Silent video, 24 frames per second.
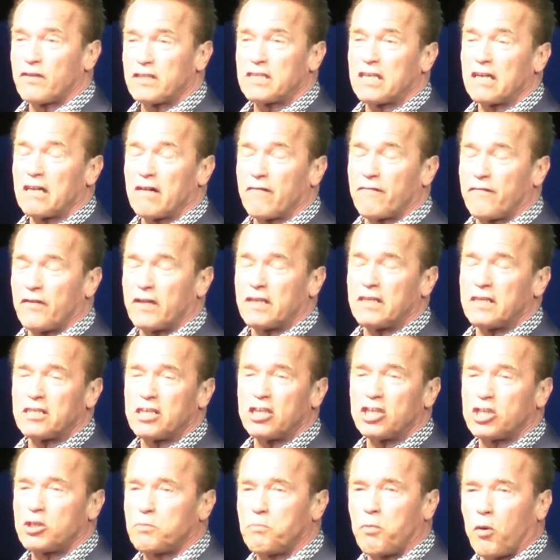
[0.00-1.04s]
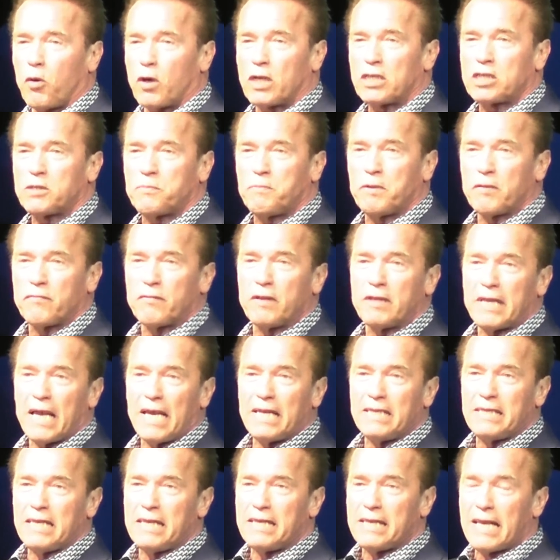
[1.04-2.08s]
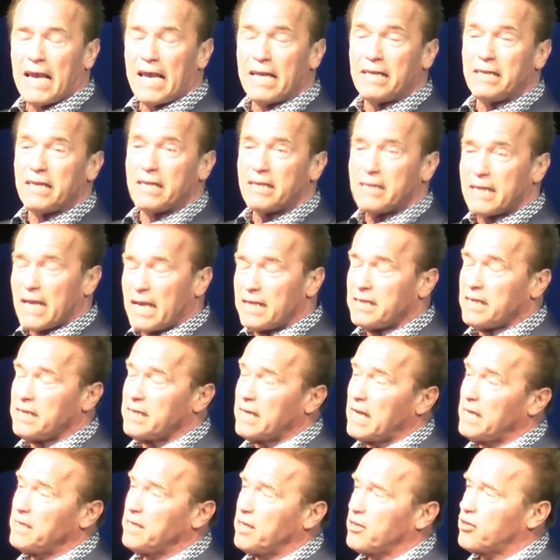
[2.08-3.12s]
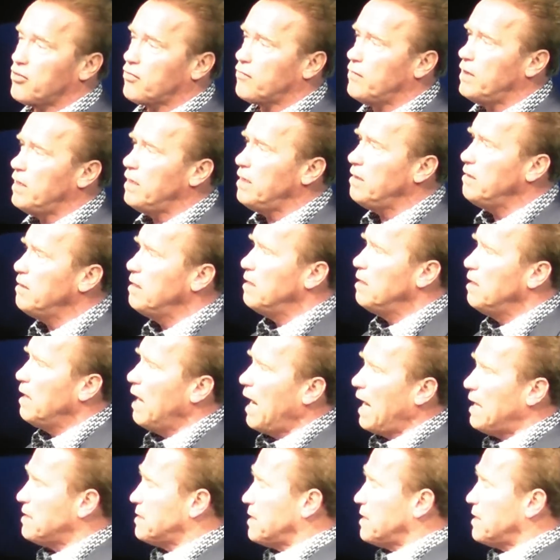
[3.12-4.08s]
Physical Fitness and Sports between 1990 and 1993.